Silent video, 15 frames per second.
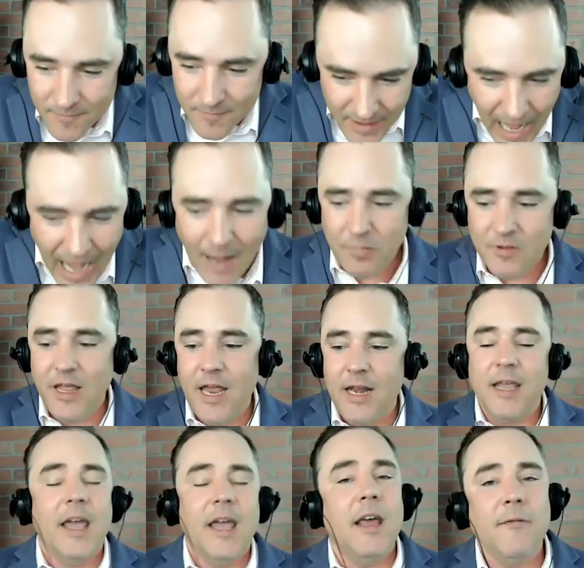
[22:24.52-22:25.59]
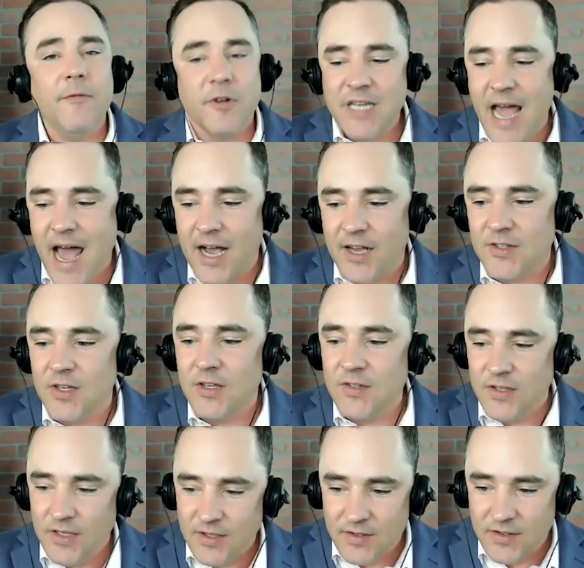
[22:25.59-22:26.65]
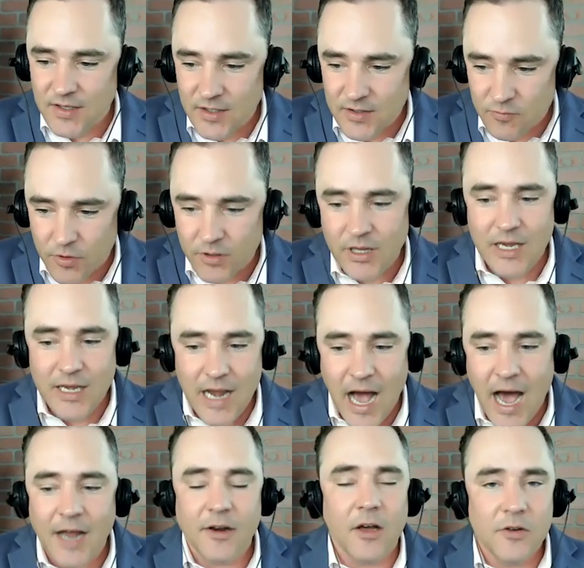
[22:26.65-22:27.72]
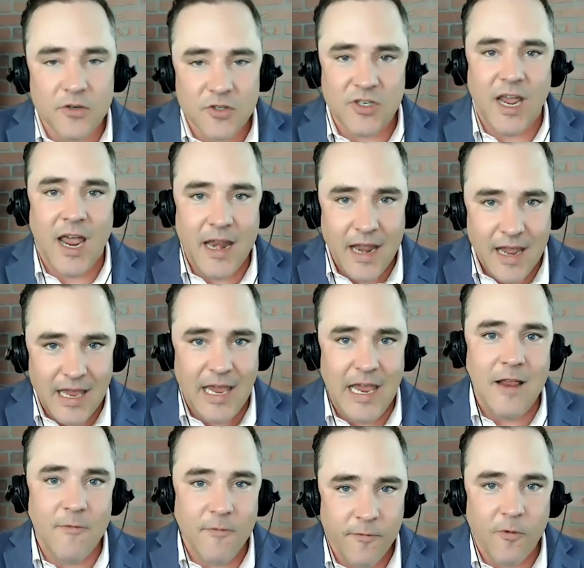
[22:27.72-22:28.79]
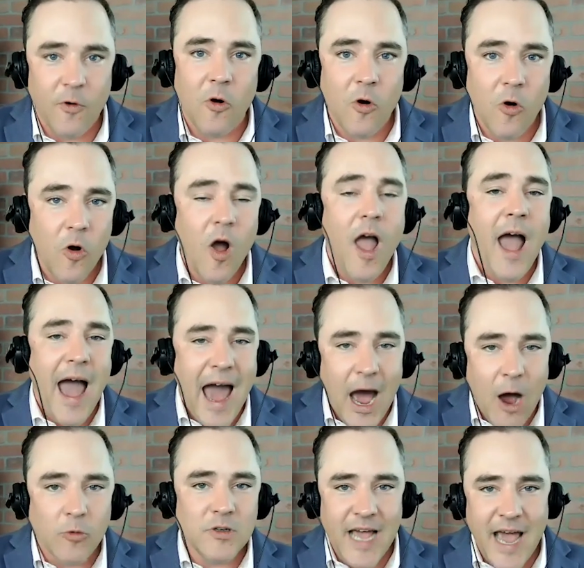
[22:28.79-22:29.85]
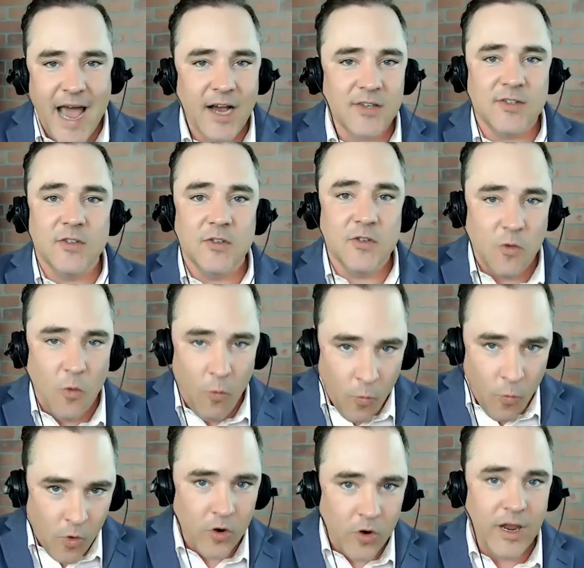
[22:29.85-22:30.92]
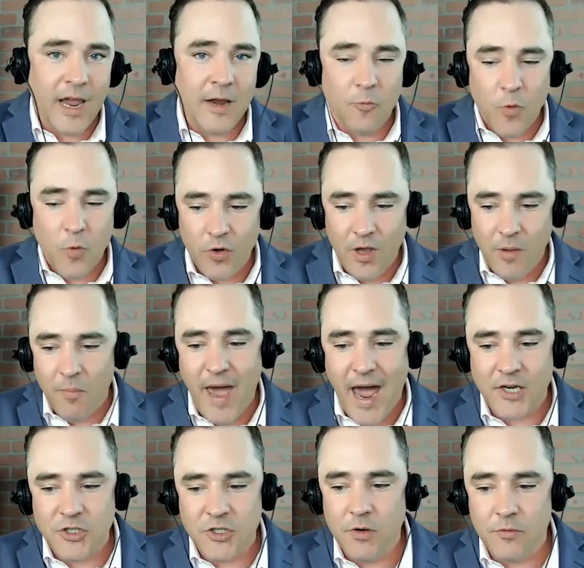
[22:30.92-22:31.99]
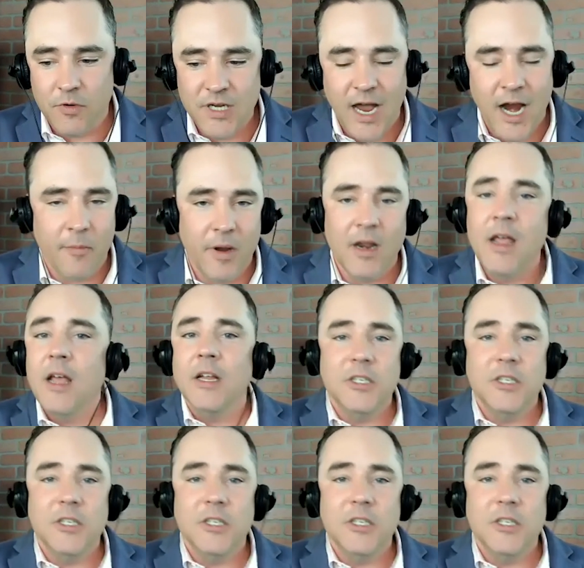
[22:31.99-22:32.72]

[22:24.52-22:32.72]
not planning ahead for taxes is really not understanding in full how taxes work and will impact you in retirement.